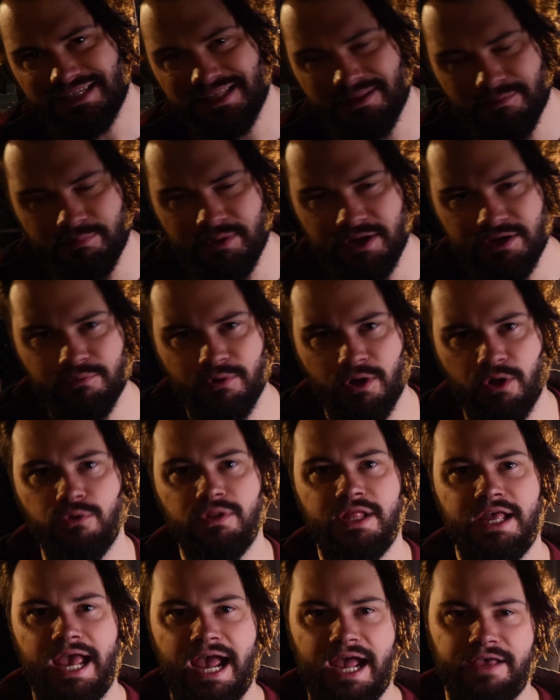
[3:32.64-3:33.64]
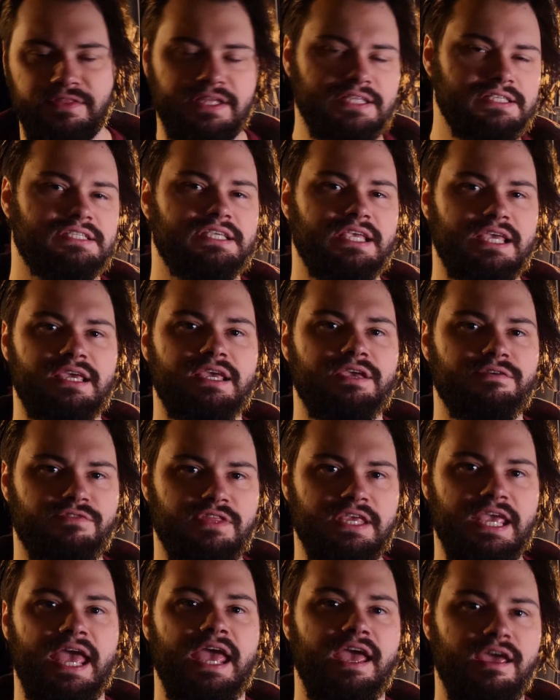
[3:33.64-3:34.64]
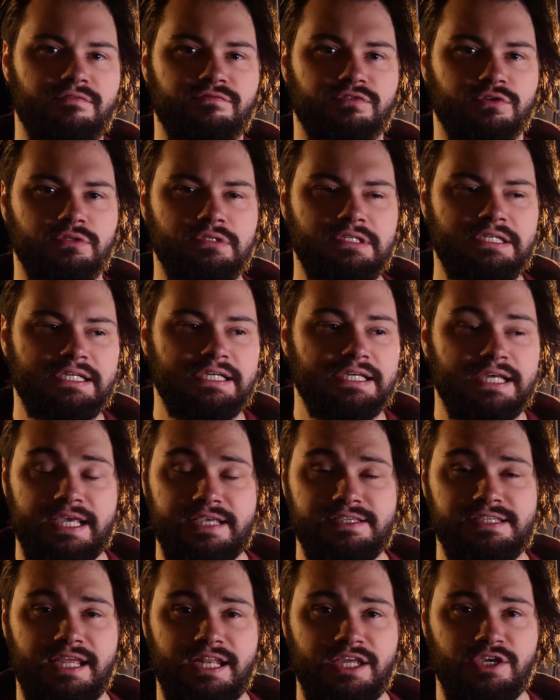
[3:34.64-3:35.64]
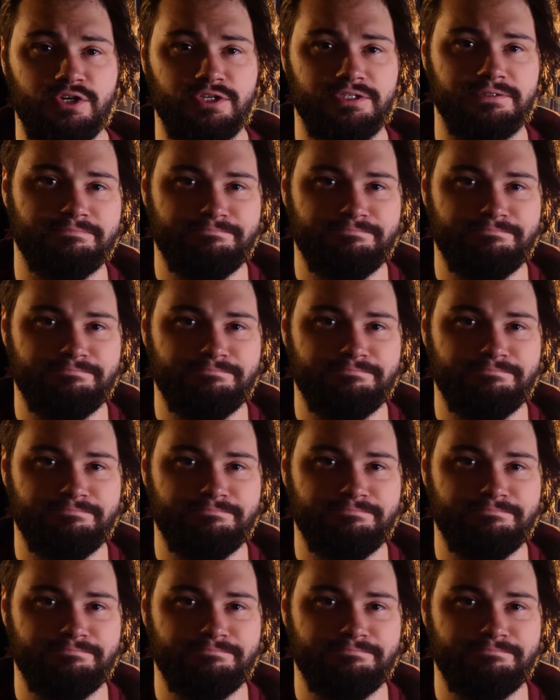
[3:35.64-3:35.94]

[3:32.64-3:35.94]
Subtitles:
to the B-roll and let's see if the anvil is any good.